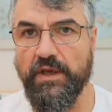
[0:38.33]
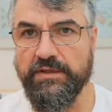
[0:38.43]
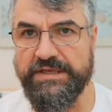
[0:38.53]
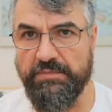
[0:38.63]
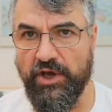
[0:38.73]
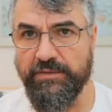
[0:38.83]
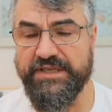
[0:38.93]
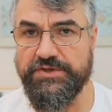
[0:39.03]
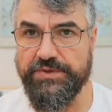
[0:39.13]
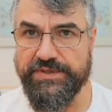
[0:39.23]

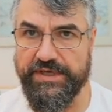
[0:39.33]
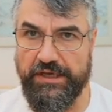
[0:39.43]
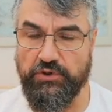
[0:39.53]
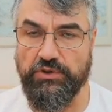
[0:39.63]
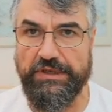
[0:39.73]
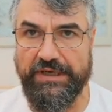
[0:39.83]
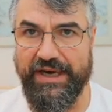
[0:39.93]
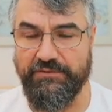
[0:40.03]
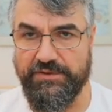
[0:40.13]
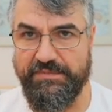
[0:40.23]
deployment using Google
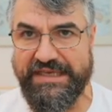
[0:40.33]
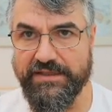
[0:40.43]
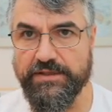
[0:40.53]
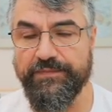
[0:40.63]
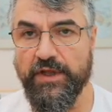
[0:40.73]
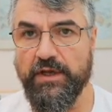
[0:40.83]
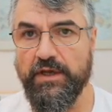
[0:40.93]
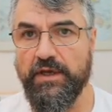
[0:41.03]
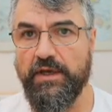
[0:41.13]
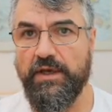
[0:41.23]
Cloud Build
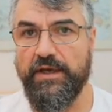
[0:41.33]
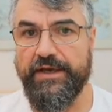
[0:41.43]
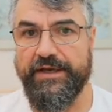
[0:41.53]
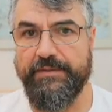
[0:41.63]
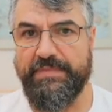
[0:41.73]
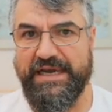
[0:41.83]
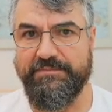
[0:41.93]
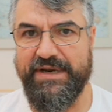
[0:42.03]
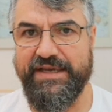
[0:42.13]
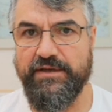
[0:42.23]

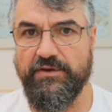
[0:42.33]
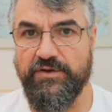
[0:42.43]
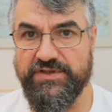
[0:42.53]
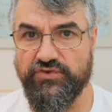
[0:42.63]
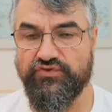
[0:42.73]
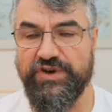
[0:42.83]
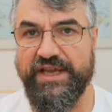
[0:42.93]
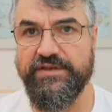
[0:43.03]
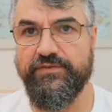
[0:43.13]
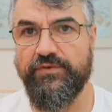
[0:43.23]
pipeline
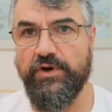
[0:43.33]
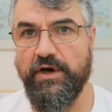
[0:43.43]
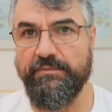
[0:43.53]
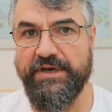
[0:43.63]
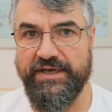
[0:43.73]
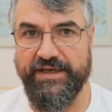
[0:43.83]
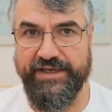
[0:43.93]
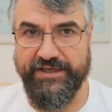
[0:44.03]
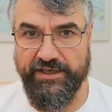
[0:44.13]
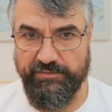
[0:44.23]
straight from
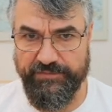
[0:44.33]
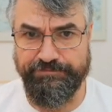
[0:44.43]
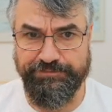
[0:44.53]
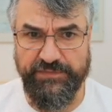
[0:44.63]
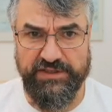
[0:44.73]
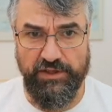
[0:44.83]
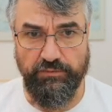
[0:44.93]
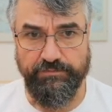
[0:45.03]
GitHub. So